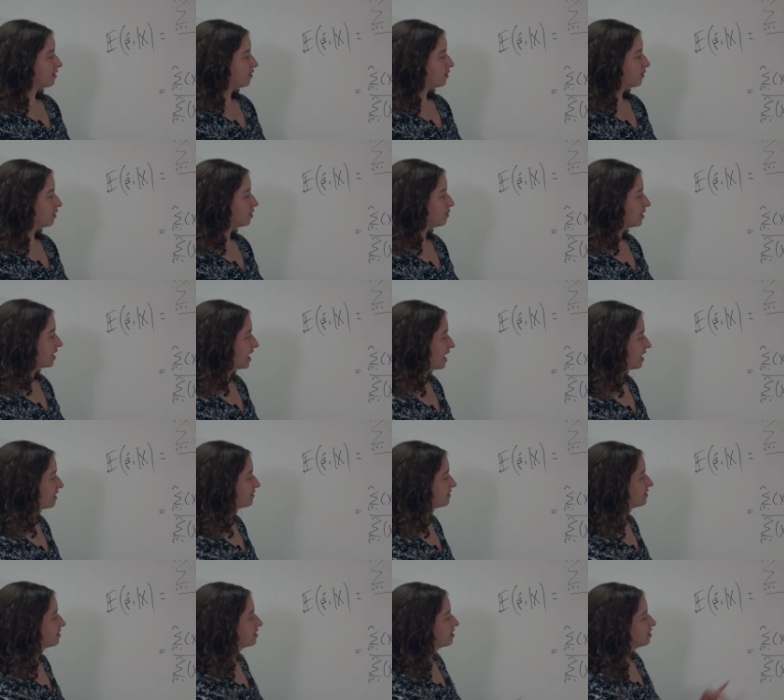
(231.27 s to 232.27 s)
What do we
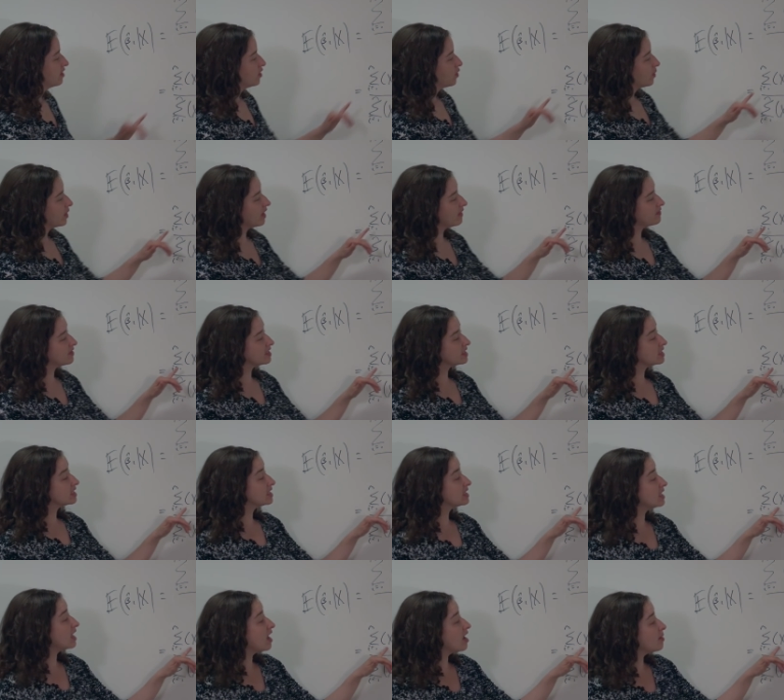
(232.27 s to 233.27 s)
have? We have the
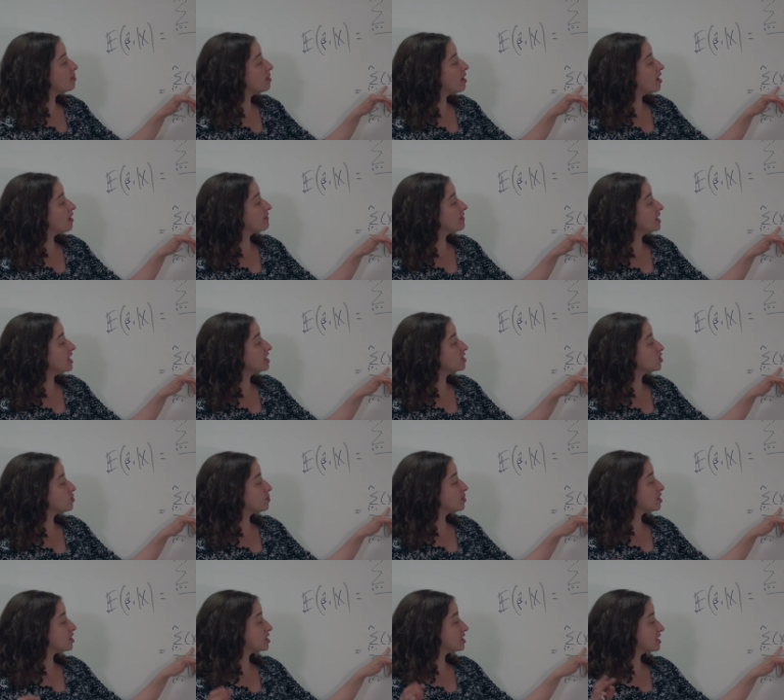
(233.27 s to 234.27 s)
sum of each
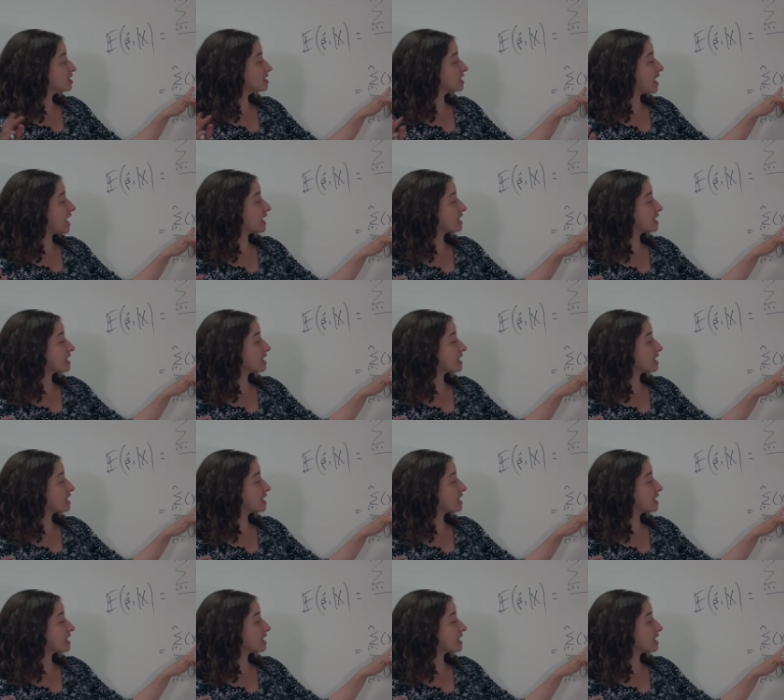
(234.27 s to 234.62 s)
person's